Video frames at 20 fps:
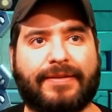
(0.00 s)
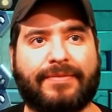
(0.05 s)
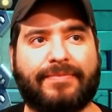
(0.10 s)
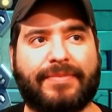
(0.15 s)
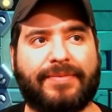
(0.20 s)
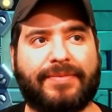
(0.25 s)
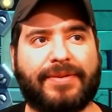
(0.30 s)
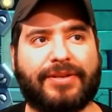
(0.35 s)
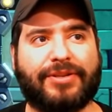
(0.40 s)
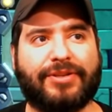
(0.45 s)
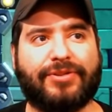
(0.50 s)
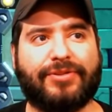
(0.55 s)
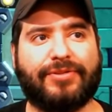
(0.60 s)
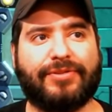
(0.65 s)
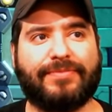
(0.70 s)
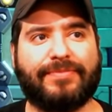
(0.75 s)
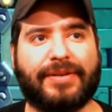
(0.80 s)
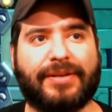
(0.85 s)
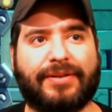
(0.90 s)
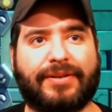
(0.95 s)
Maybe I should
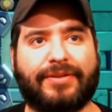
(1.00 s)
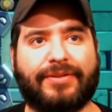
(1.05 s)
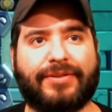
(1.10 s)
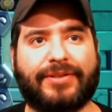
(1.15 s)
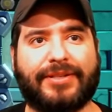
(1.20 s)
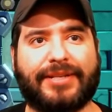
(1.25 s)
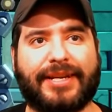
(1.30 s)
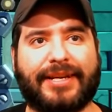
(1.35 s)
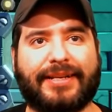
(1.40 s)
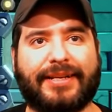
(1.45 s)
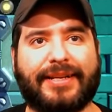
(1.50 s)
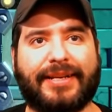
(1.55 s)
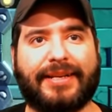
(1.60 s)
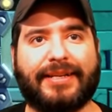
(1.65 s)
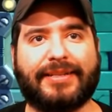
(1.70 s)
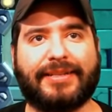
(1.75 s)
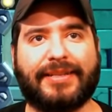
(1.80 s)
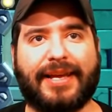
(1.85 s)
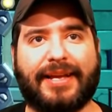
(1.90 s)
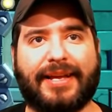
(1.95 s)
use my other
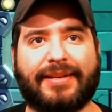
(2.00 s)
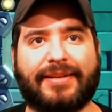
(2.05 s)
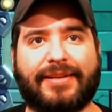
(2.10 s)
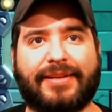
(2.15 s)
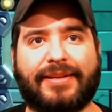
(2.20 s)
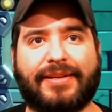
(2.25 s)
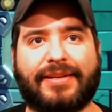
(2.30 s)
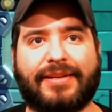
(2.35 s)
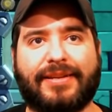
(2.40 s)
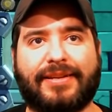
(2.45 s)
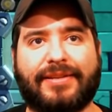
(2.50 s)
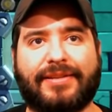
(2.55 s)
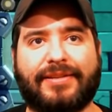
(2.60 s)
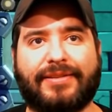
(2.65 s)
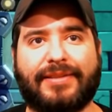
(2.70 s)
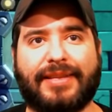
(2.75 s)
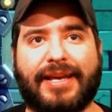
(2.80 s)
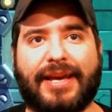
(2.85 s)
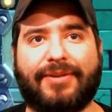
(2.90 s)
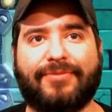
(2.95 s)
techniques. That,
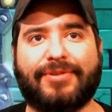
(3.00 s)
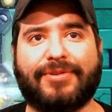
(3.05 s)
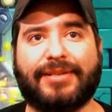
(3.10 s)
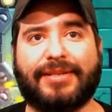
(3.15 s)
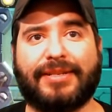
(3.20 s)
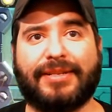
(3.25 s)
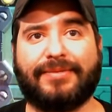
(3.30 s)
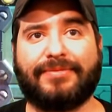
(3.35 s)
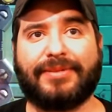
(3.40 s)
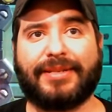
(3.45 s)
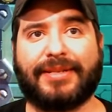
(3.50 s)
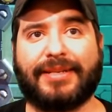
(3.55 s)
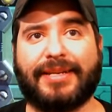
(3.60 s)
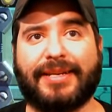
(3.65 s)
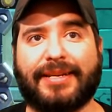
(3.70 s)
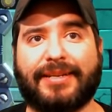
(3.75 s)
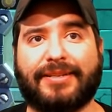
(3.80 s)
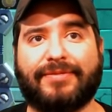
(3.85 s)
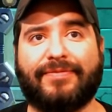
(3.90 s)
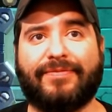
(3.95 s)
that one seems to
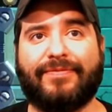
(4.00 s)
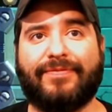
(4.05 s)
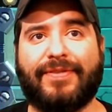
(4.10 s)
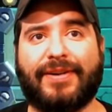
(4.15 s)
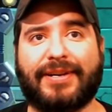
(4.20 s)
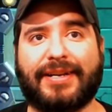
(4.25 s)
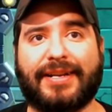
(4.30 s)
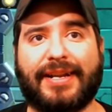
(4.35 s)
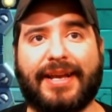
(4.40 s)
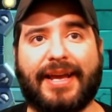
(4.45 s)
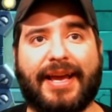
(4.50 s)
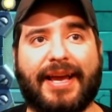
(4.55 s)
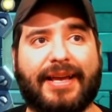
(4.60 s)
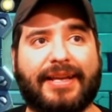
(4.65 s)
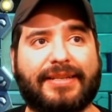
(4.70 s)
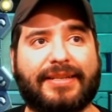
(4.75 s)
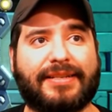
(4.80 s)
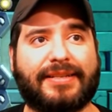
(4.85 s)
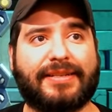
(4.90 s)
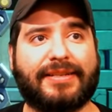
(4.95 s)
kick some fucking
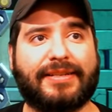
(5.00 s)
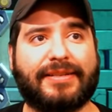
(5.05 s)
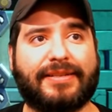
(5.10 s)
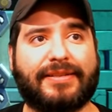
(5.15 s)
ass.